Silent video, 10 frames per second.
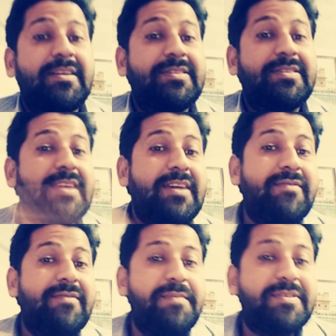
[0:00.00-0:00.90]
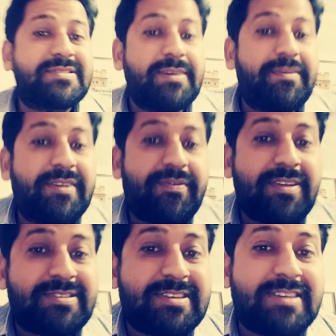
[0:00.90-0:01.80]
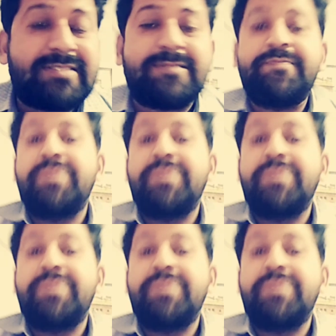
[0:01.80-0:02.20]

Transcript: there will be some differences.